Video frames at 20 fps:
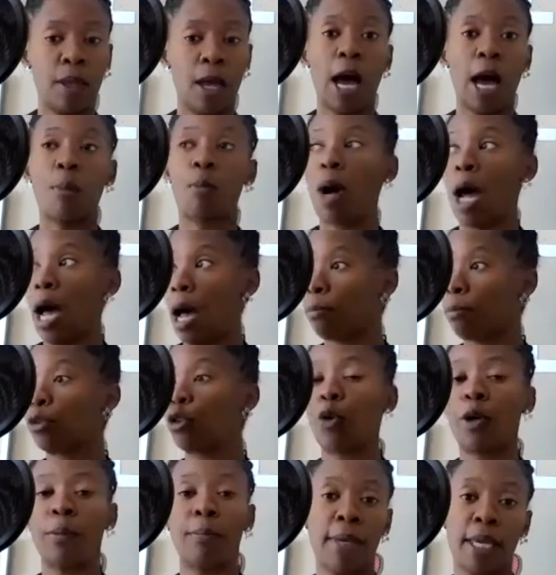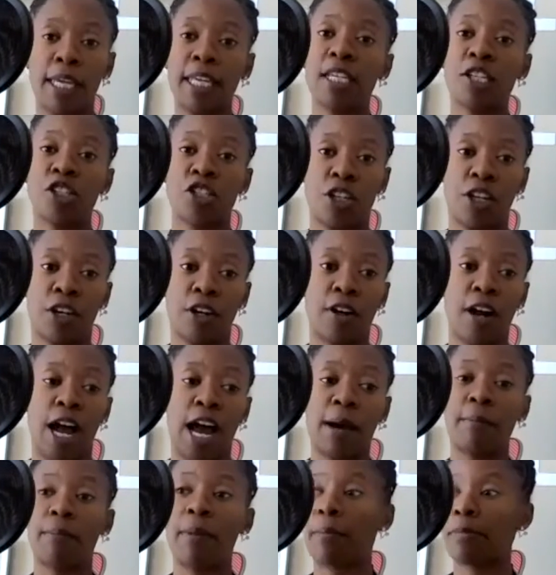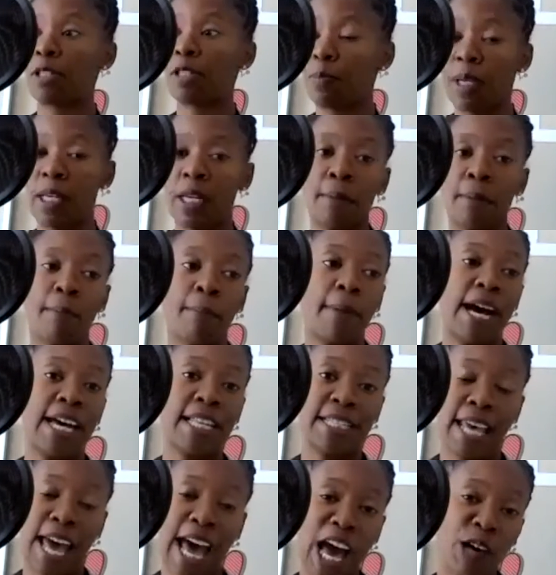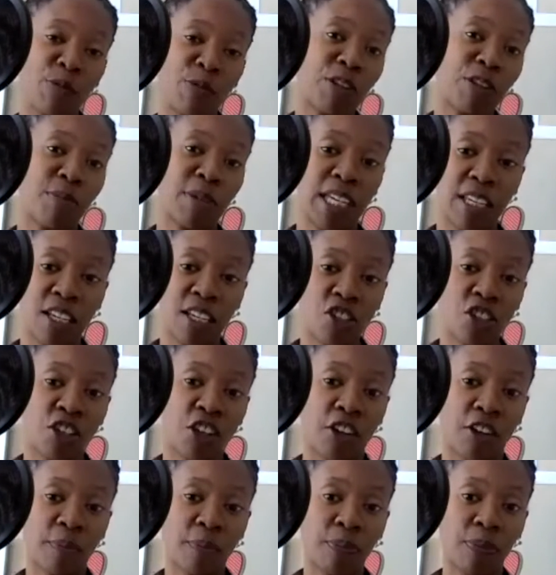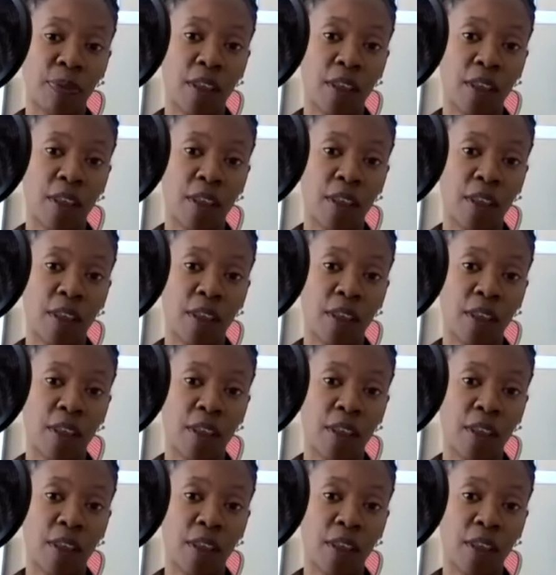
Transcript: I'm doing me this year. I'm spending my time with me this year.